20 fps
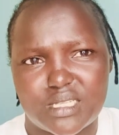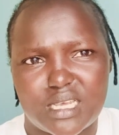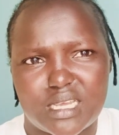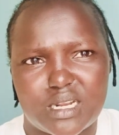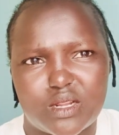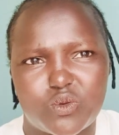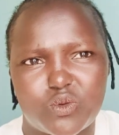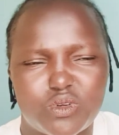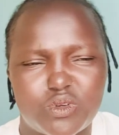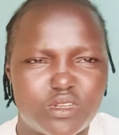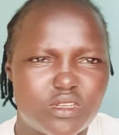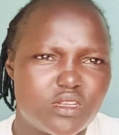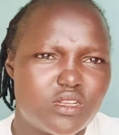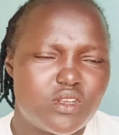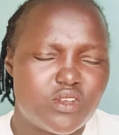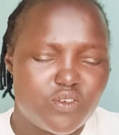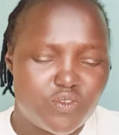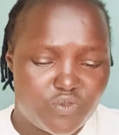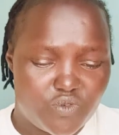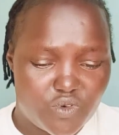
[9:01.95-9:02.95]
Around
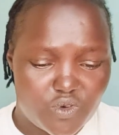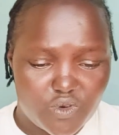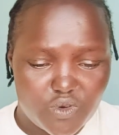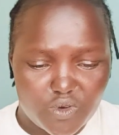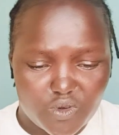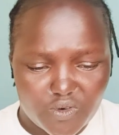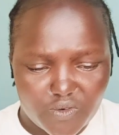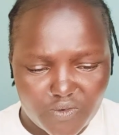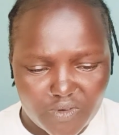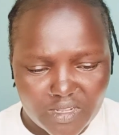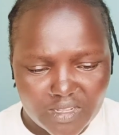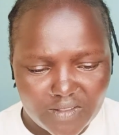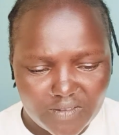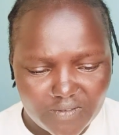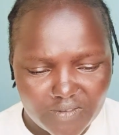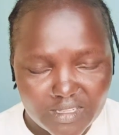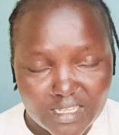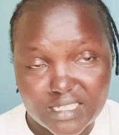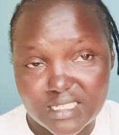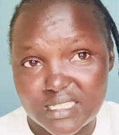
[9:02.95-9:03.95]
4 or 5
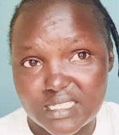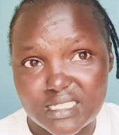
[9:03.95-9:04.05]
years.